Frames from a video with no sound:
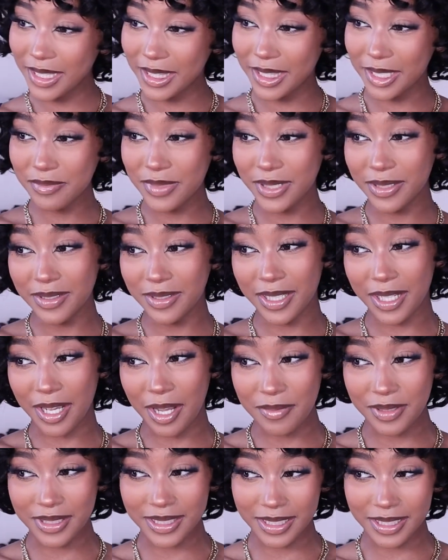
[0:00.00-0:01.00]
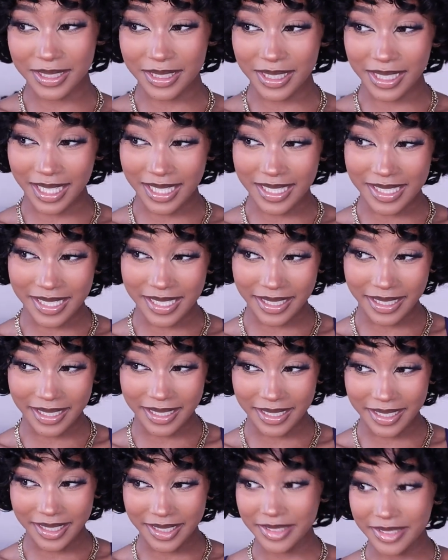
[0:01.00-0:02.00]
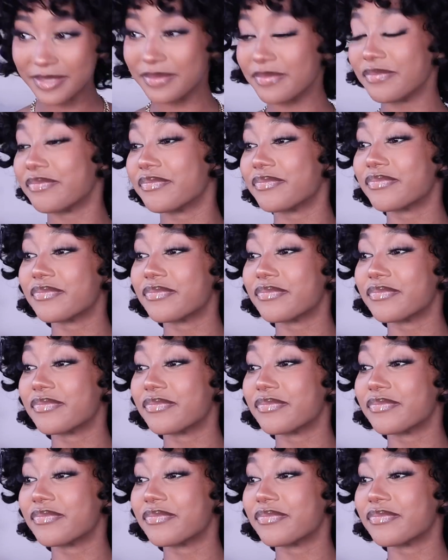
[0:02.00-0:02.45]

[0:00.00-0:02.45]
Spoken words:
Let me know in the comments how you think I did.